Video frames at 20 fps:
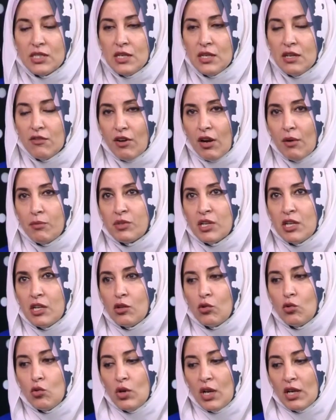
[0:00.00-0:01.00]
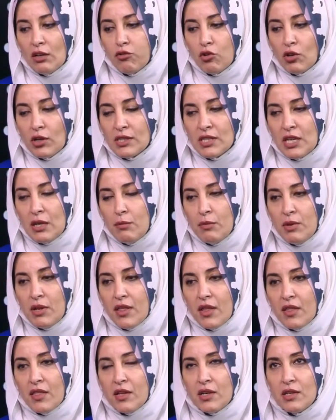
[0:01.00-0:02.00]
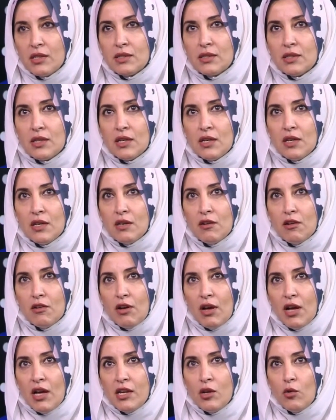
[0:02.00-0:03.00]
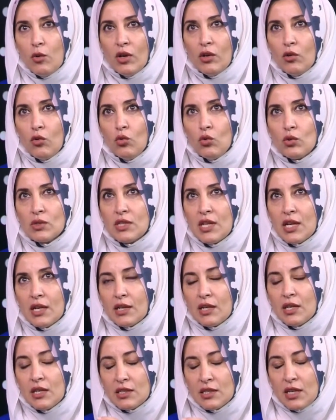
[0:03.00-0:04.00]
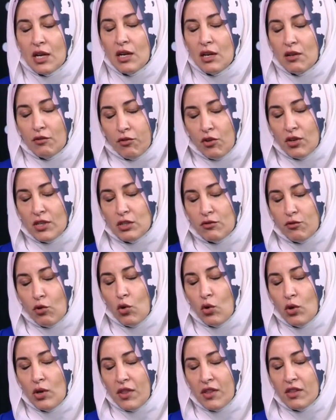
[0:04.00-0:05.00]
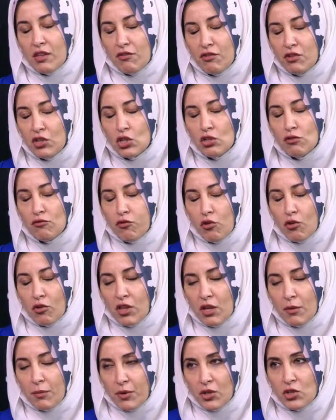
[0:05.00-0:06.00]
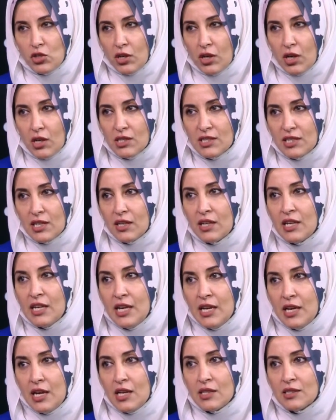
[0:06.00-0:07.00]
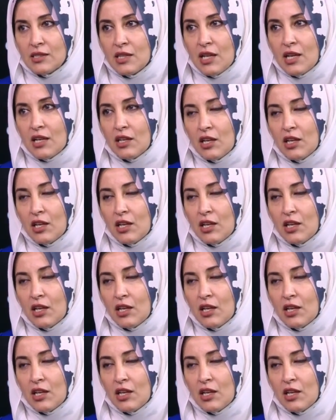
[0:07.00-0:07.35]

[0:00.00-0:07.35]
if I'm telling you, like, for example, that there is anyone who's like, it's first of all, the definition for the pressure ulcer, it's like